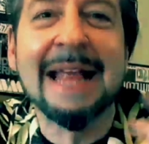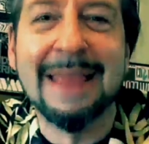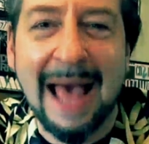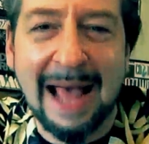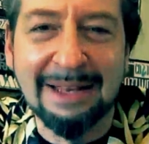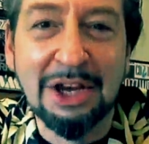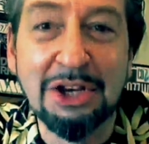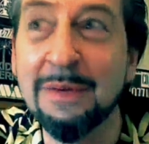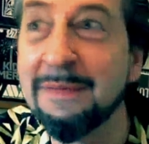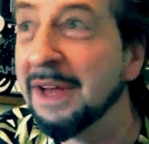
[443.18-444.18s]
that.
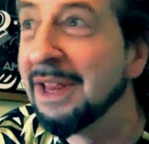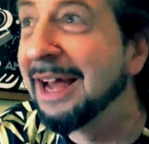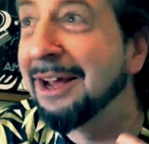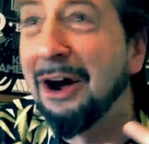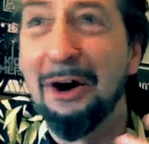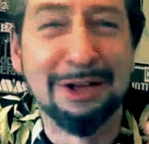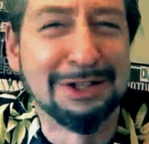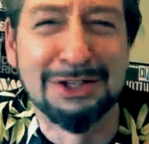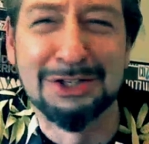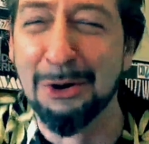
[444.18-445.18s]
You feel like, oh, this
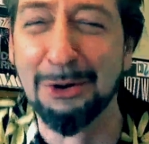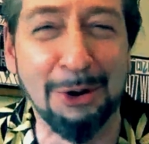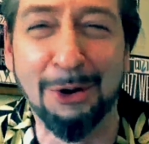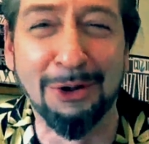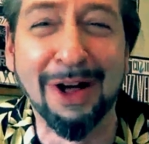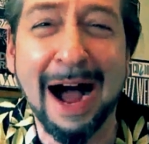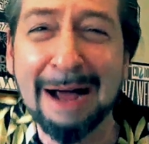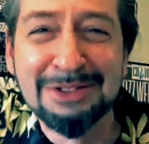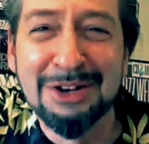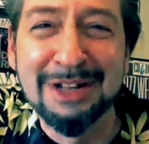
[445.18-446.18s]
is so cool. I'm
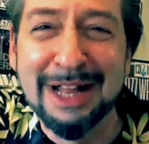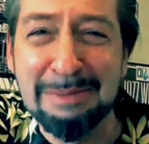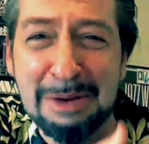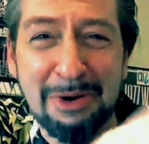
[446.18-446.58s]
so glad to be one